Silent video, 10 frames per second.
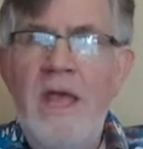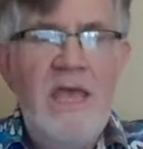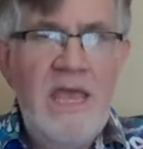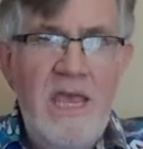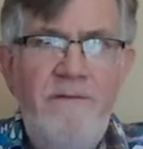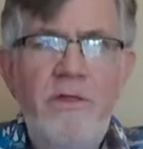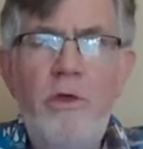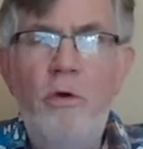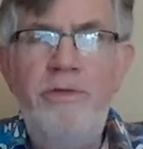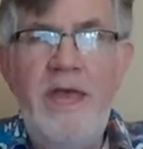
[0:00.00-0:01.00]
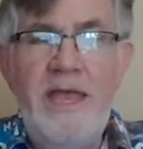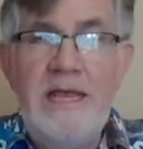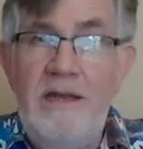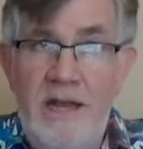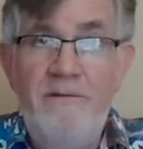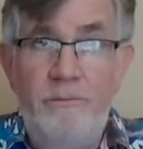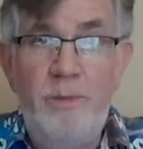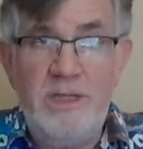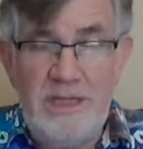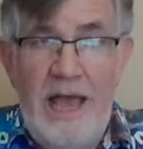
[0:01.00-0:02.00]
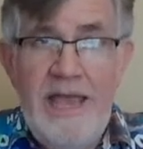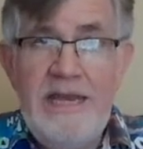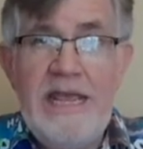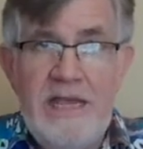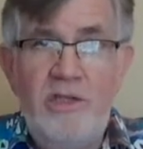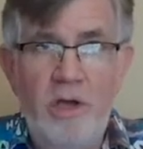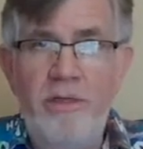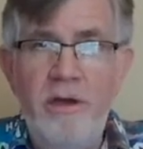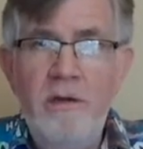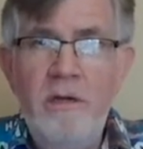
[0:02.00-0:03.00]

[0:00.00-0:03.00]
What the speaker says: Even though they lived beside each other,